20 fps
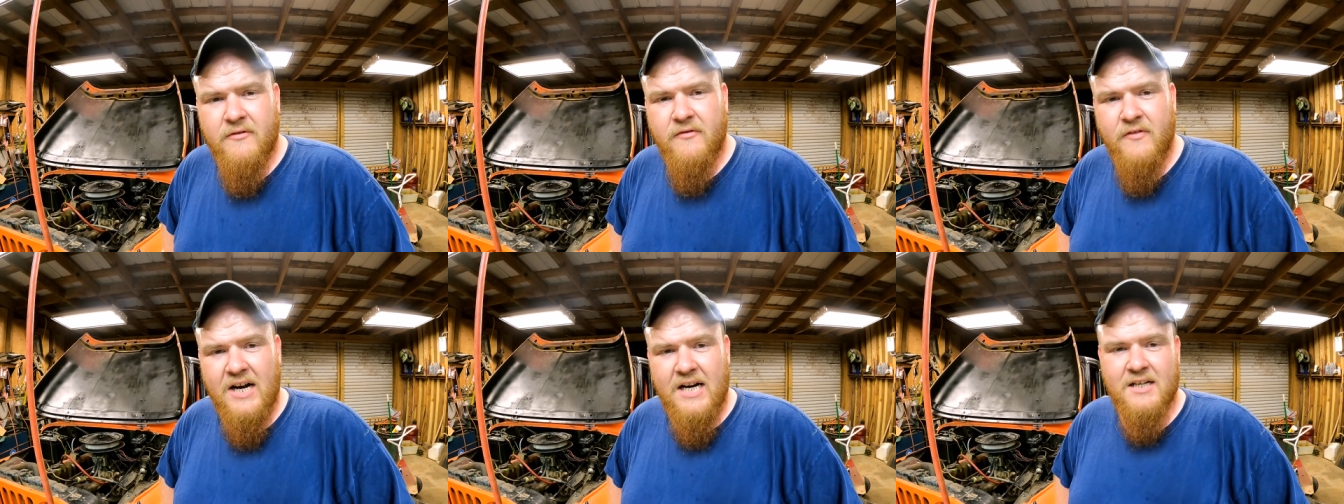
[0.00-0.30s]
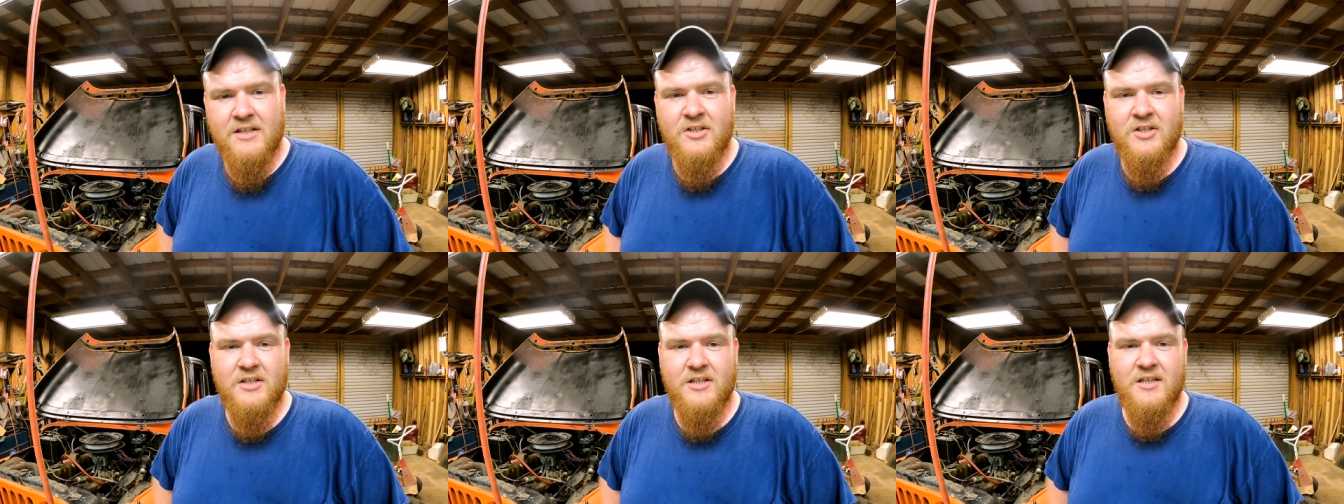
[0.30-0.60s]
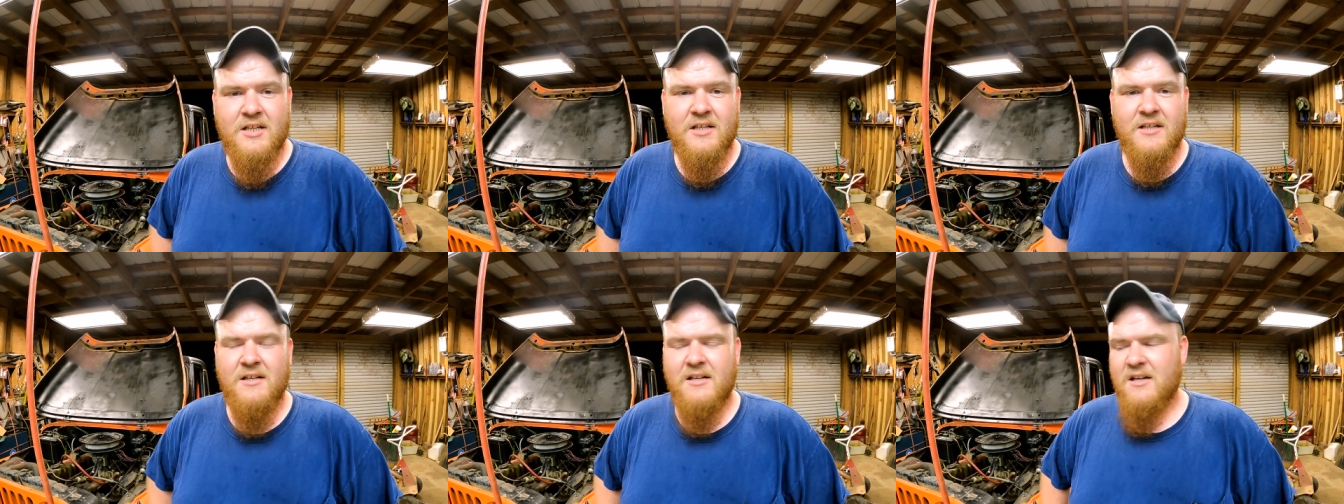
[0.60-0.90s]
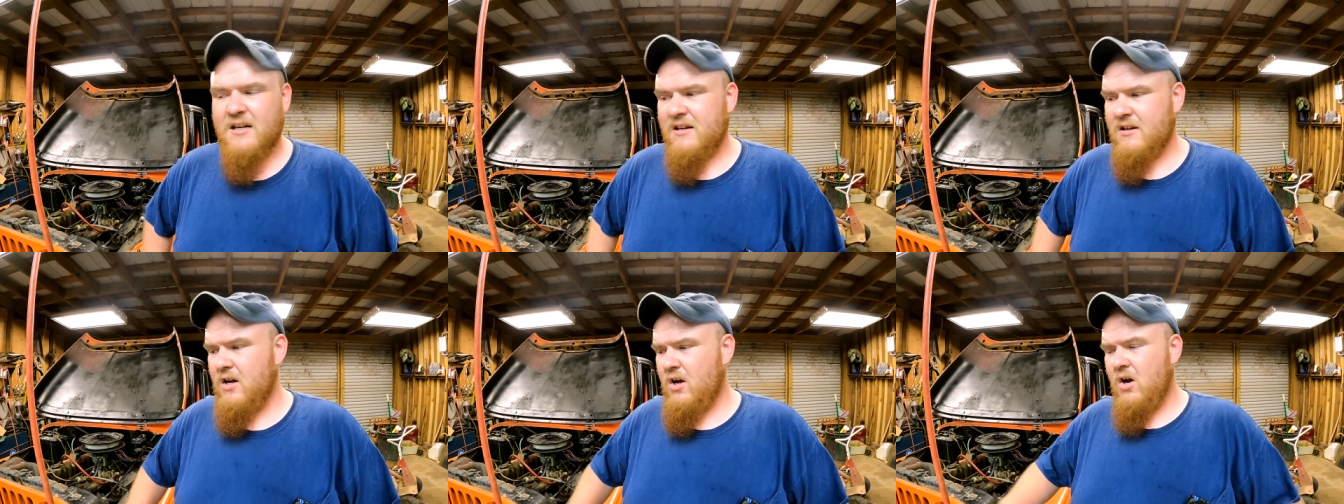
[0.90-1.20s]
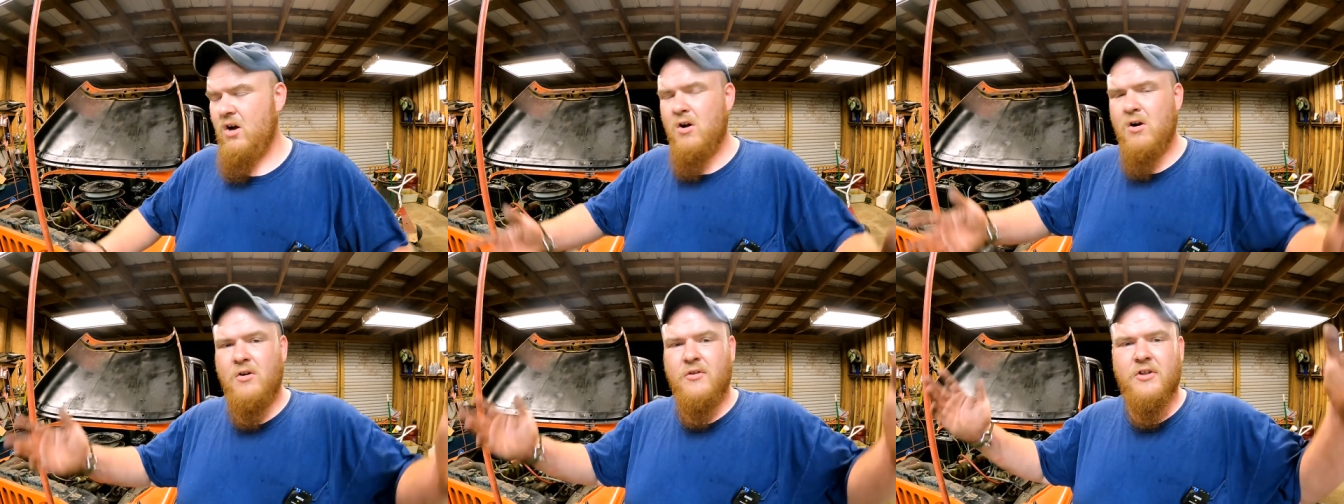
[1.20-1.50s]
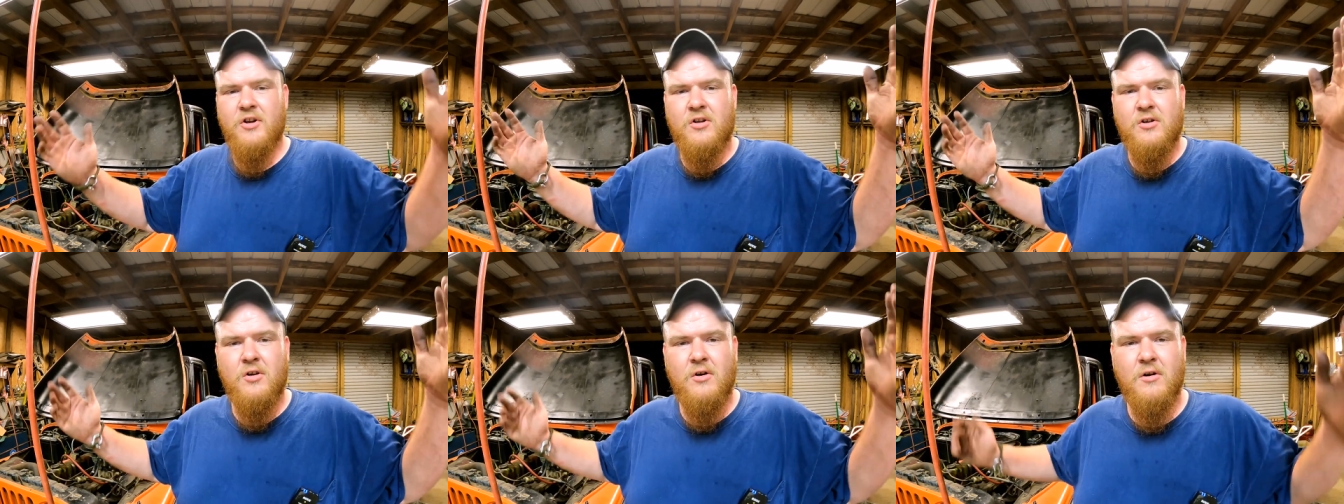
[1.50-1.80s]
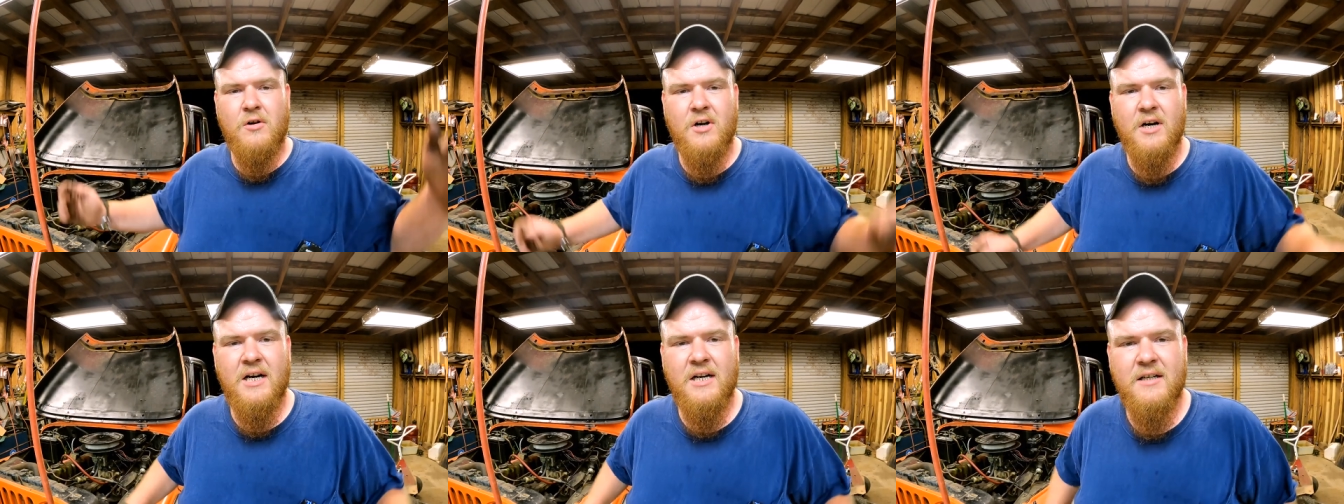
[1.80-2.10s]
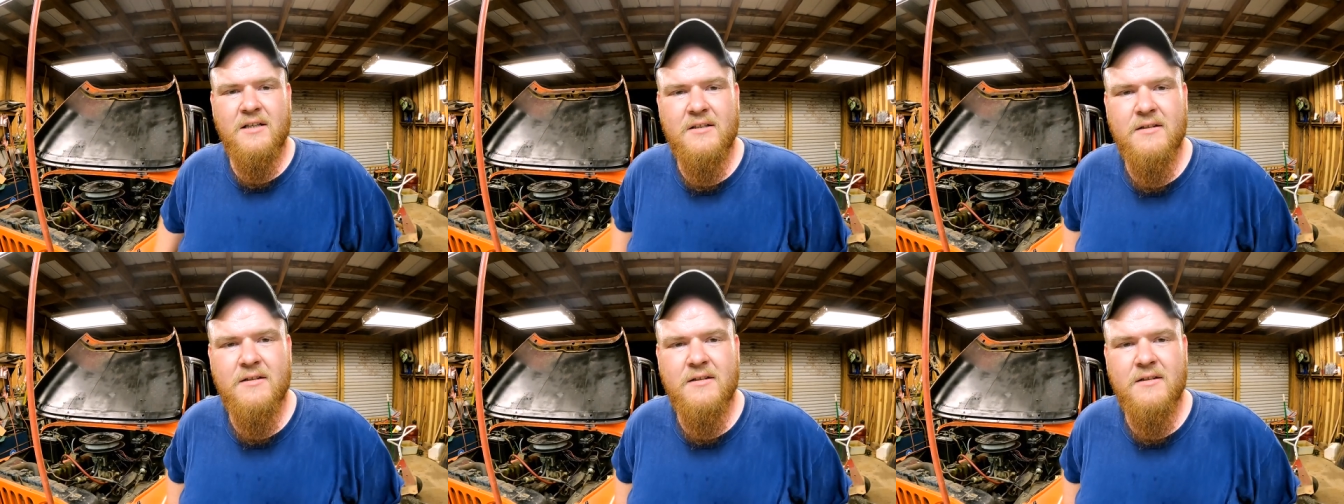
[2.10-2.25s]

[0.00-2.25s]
Fast all the glory,